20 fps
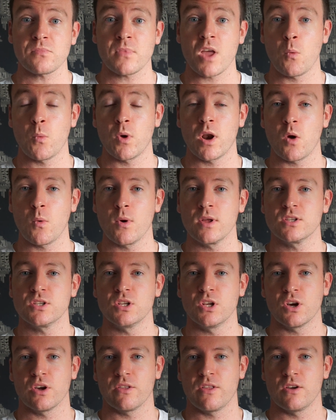and when I went to
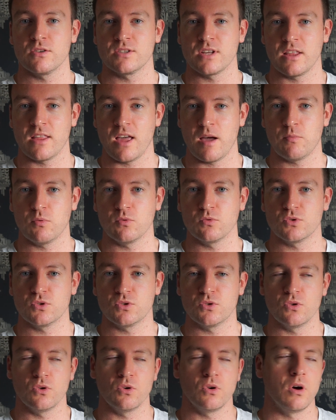look at those at the Apple
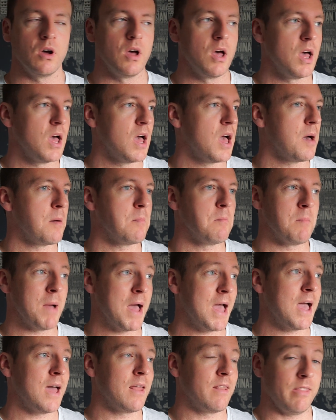Store,
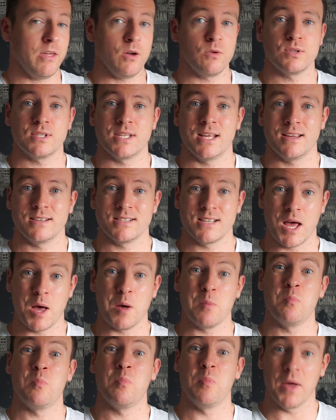man, those things
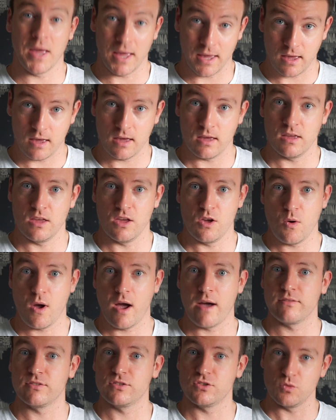are big. You
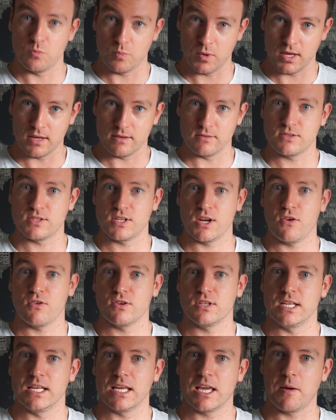have to be
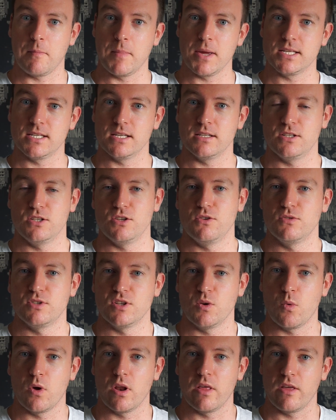seriously committed to
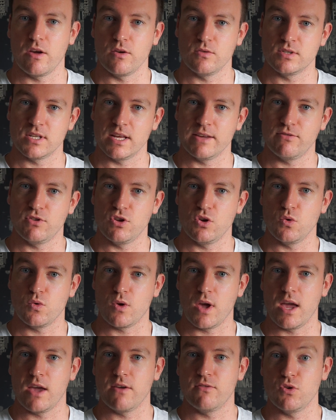using one of those if
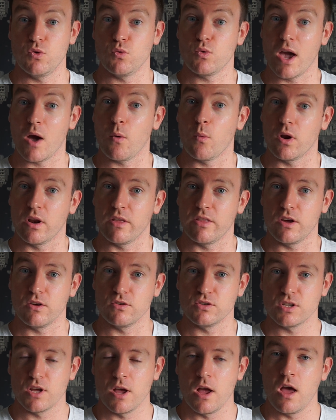you get one of
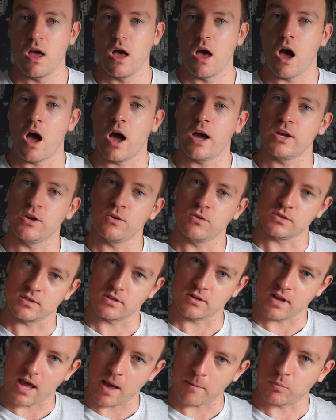those. I use
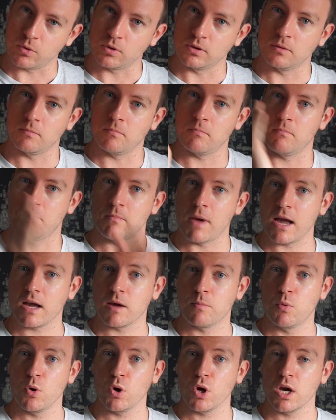an Apple
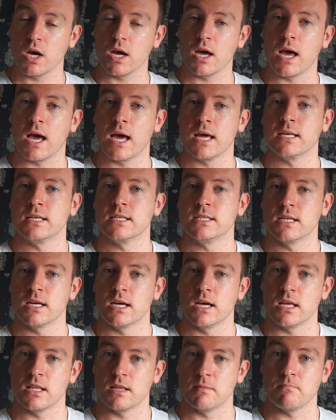MacBook, and
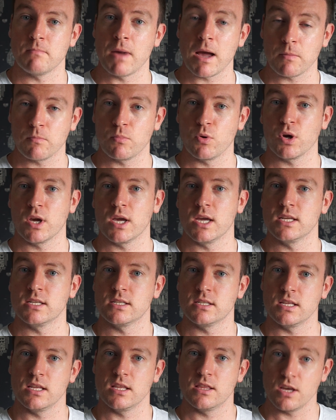the MacBook
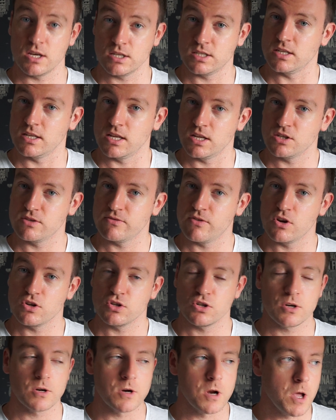is the 13-inch
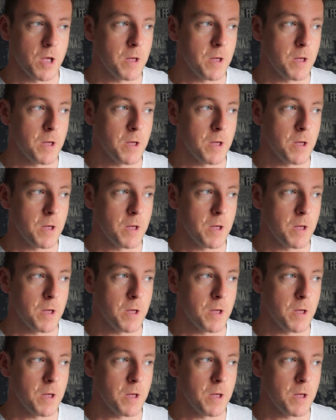version.